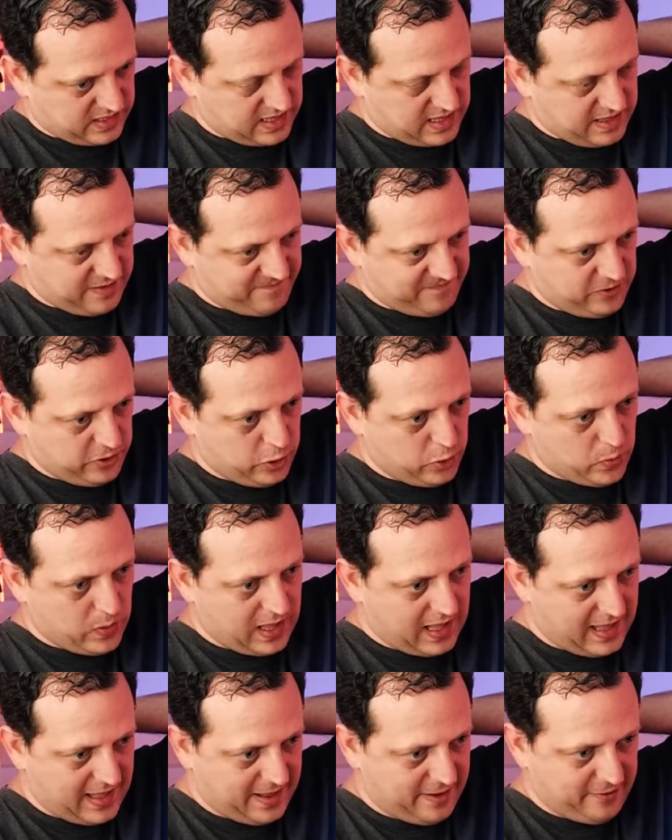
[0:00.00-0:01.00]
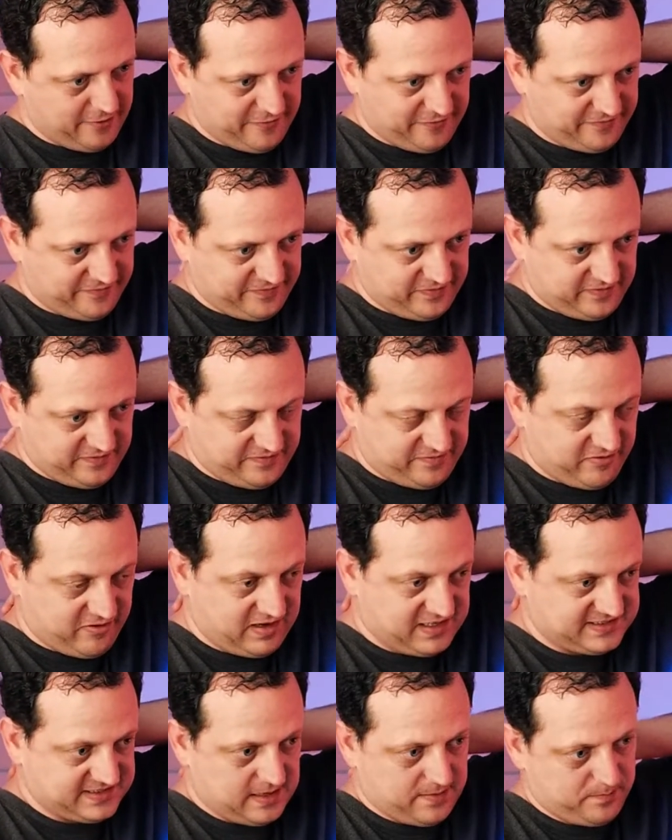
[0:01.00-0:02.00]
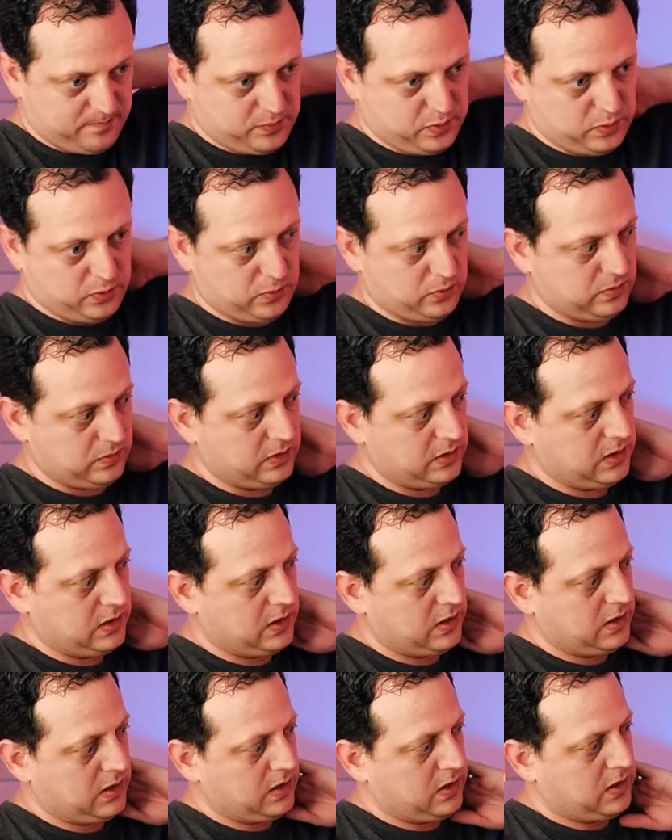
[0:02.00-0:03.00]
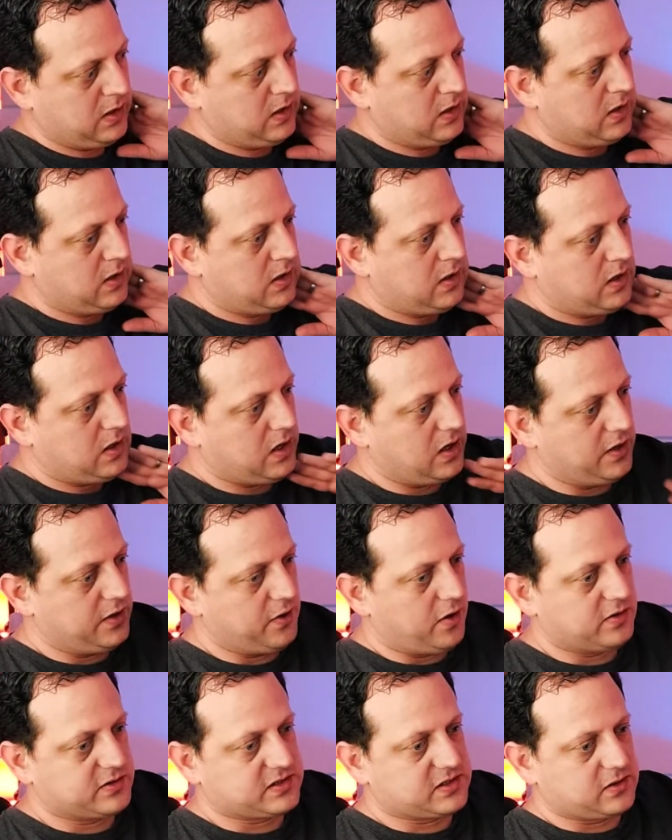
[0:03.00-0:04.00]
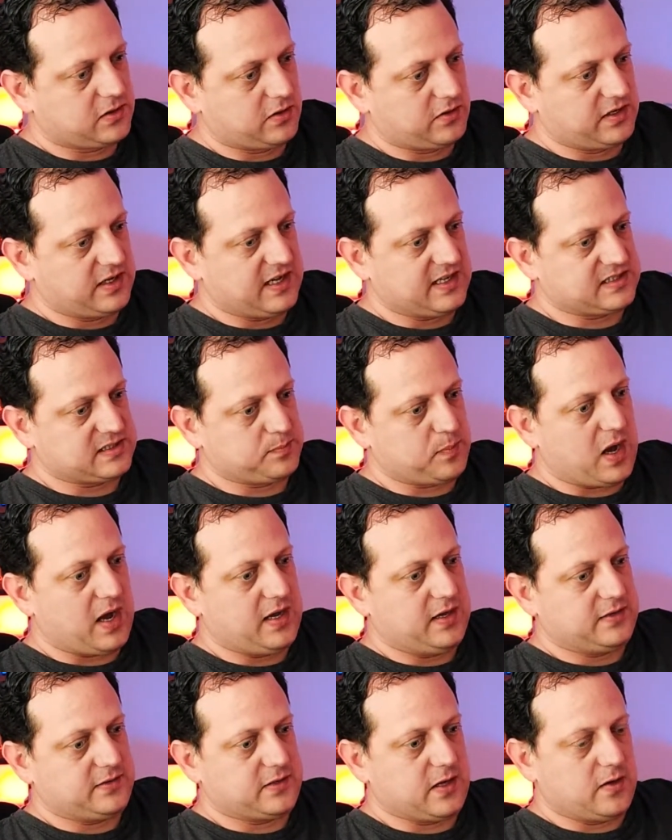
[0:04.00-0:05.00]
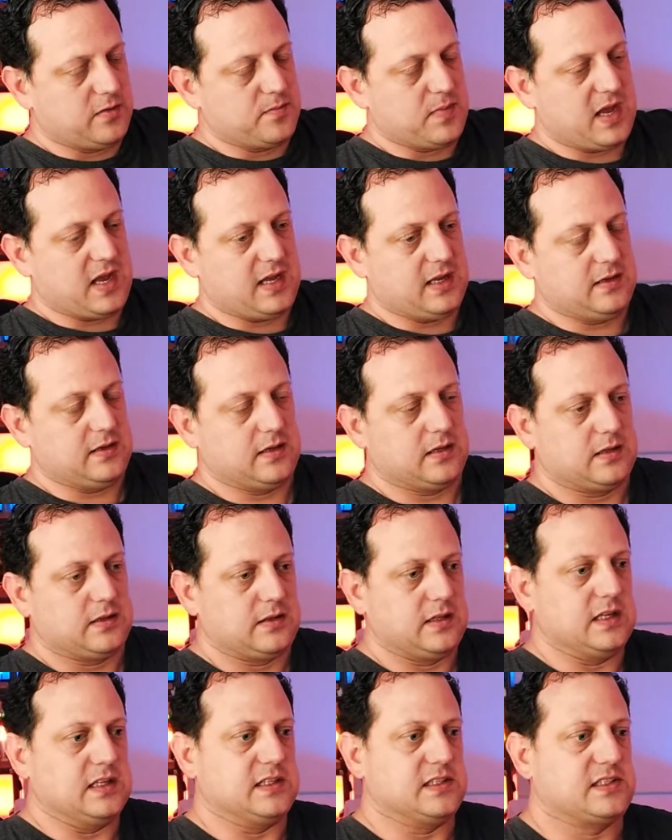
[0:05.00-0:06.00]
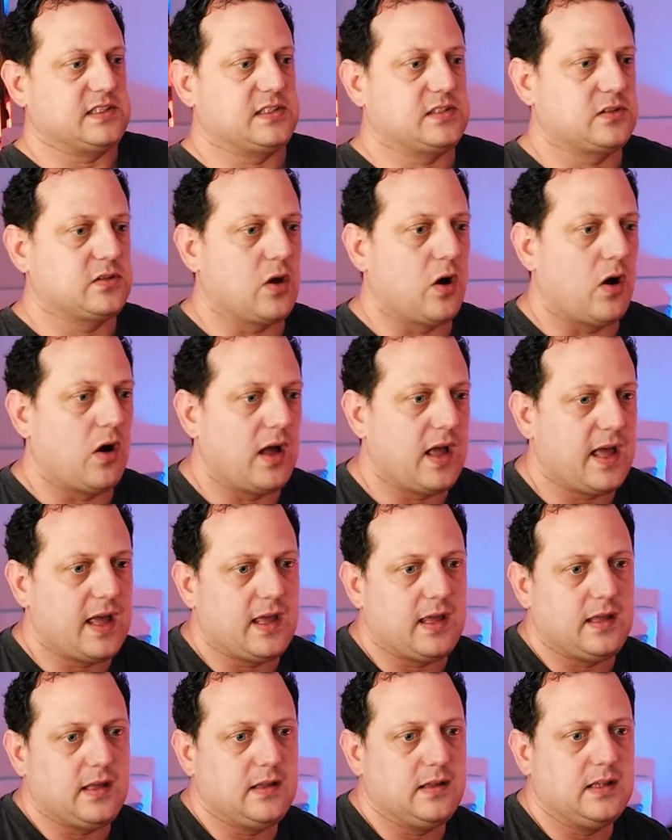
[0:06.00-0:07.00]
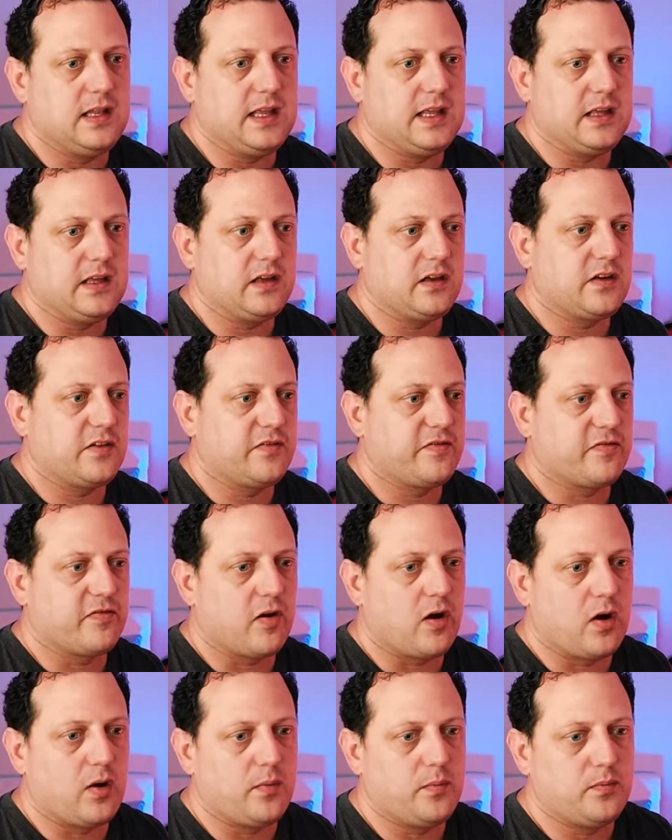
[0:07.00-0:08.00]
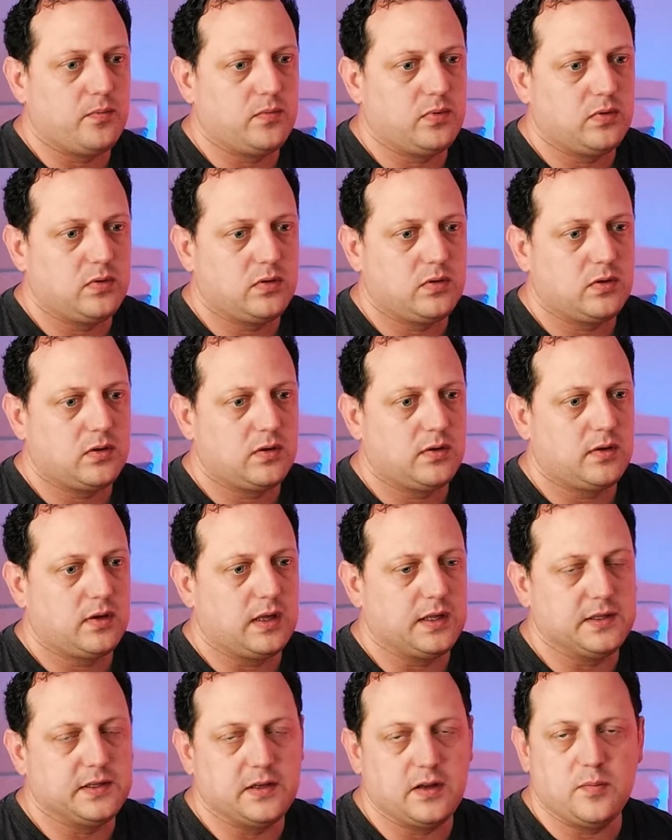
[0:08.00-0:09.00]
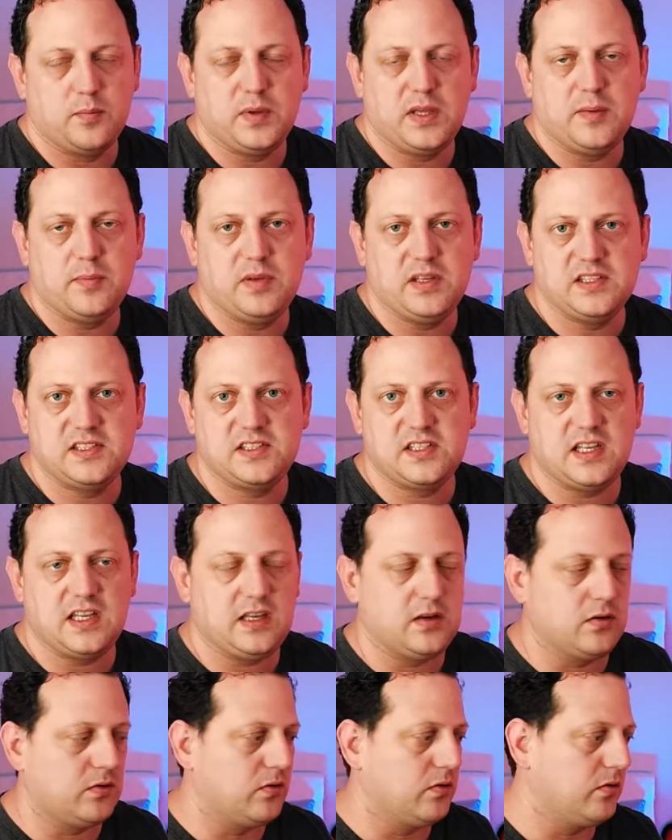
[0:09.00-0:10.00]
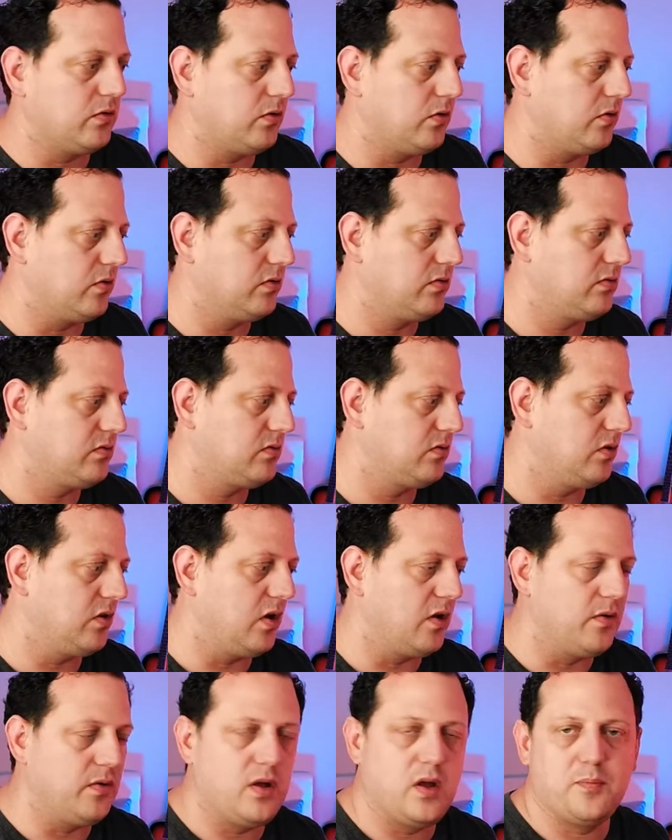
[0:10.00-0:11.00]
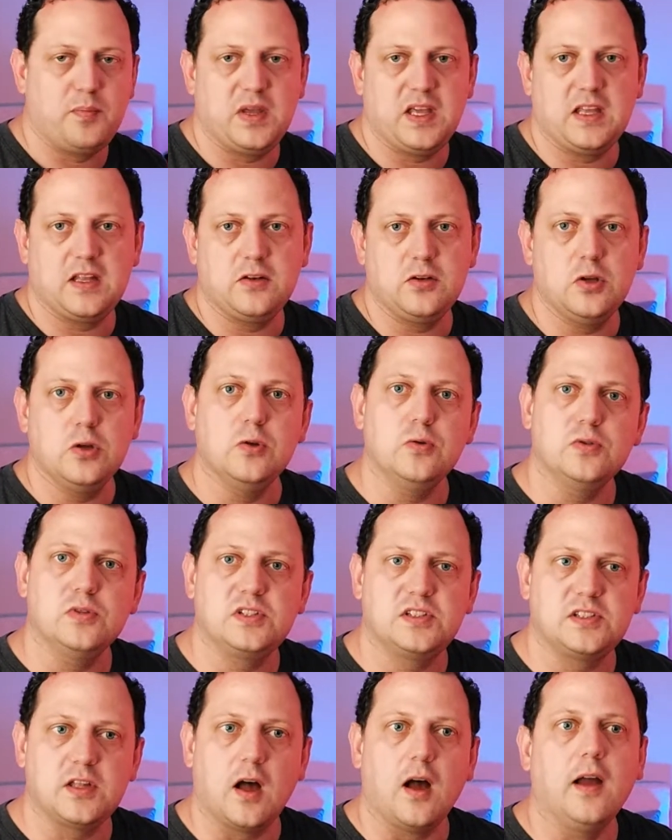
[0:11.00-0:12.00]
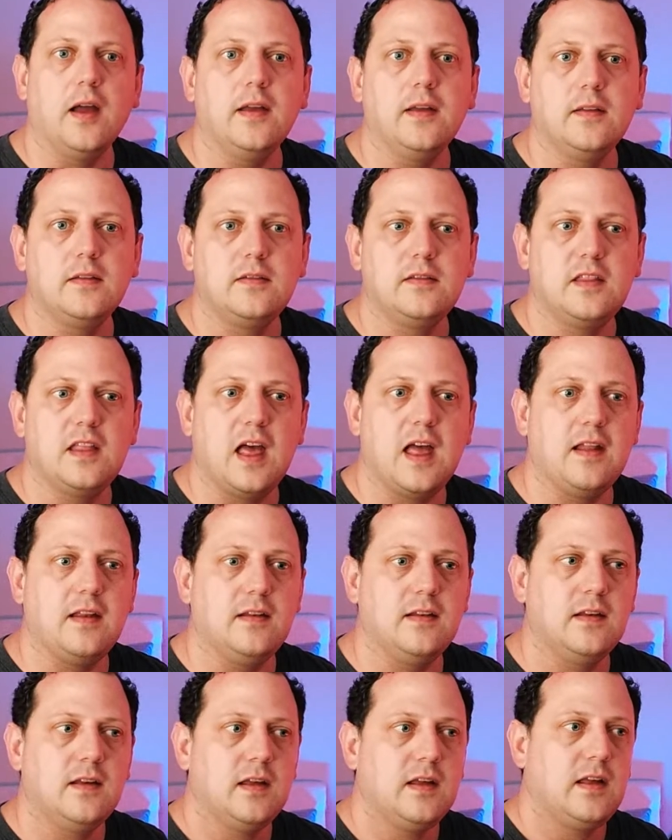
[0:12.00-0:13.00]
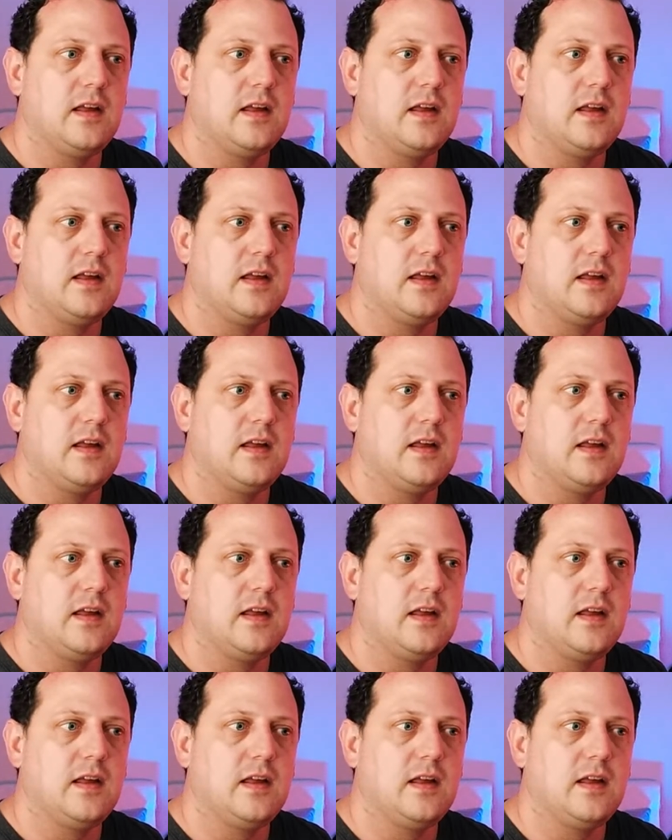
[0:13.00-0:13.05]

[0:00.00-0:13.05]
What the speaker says: If you have, for example, an article on an expired domain that's got a link from, I don't know, BBC or a big news site, then